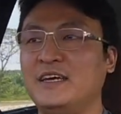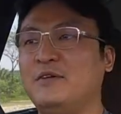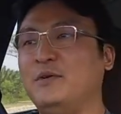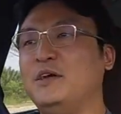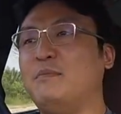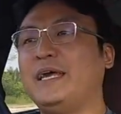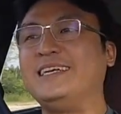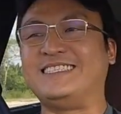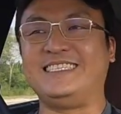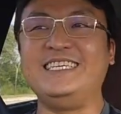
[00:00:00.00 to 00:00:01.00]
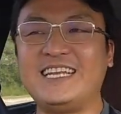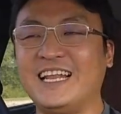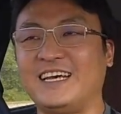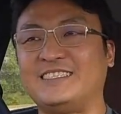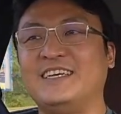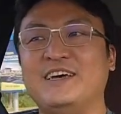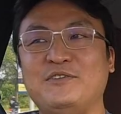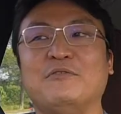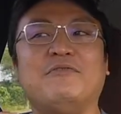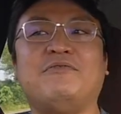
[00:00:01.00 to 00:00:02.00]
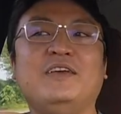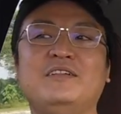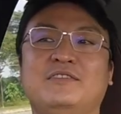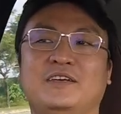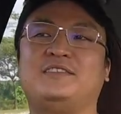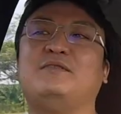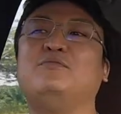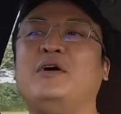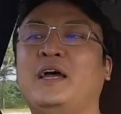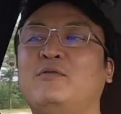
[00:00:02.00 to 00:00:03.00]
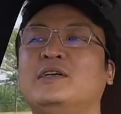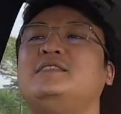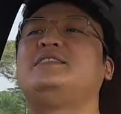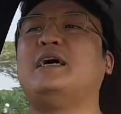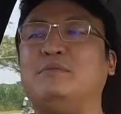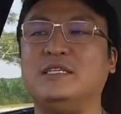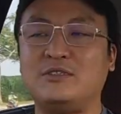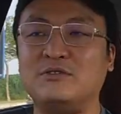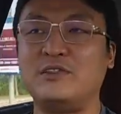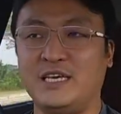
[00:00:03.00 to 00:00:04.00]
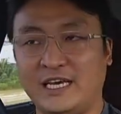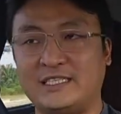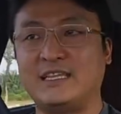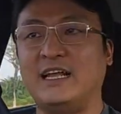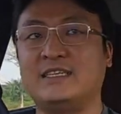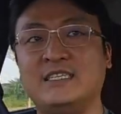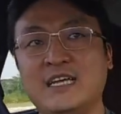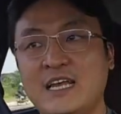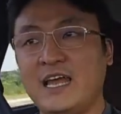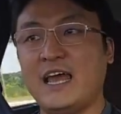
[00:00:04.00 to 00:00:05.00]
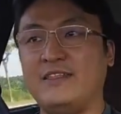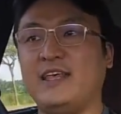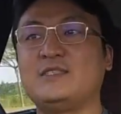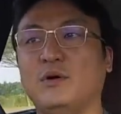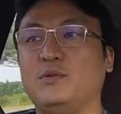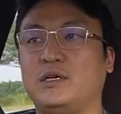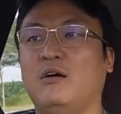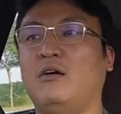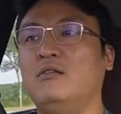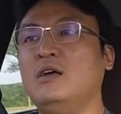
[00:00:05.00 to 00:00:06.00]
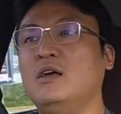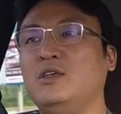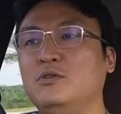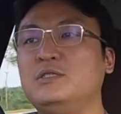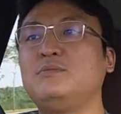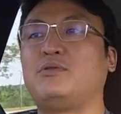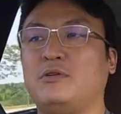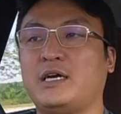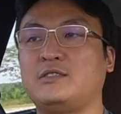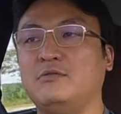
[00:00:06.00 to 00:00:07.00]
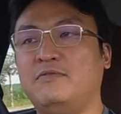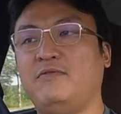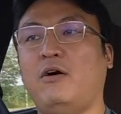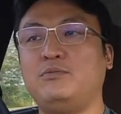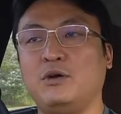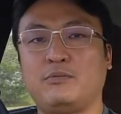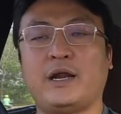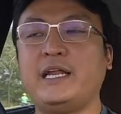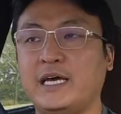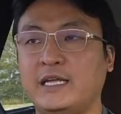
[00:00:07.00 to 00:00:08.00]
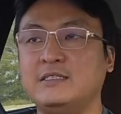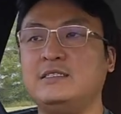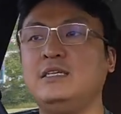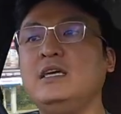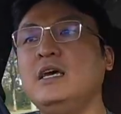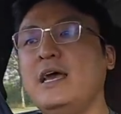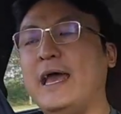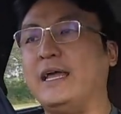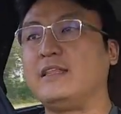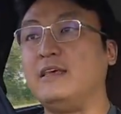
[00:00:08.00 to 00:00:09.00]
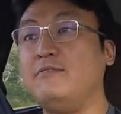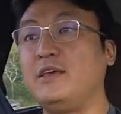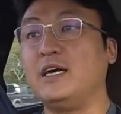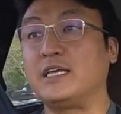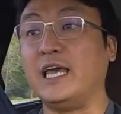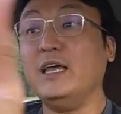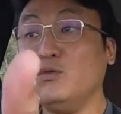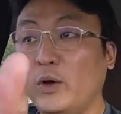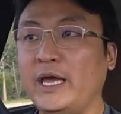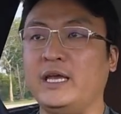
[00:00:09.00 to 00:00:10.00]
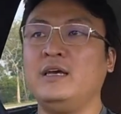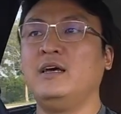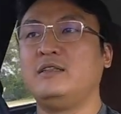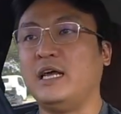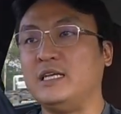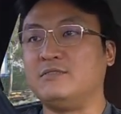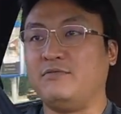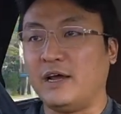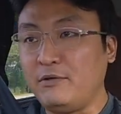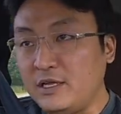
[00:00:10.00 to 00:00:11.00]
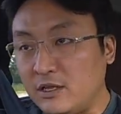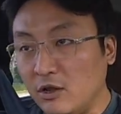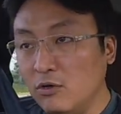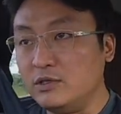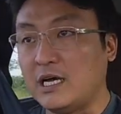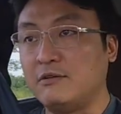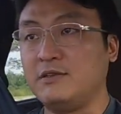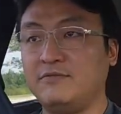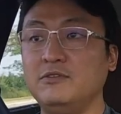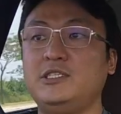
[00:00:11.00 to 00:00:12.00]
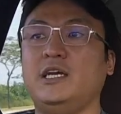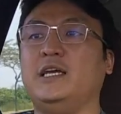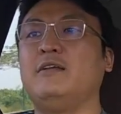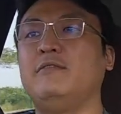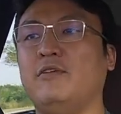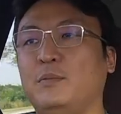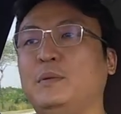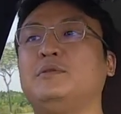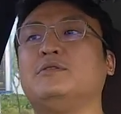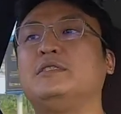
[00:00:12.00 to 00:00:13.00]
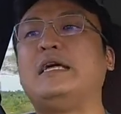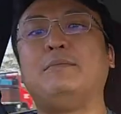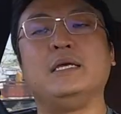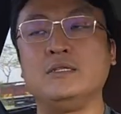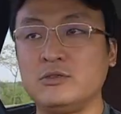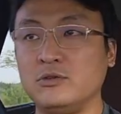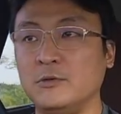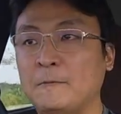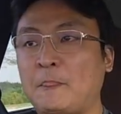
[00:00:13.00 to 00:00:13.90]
When you're buying a C class, you feel you're somewhere one step into the S class and that's what we call using products to form your brand identity and giving a gateway that is very low down the food chain for people to step into.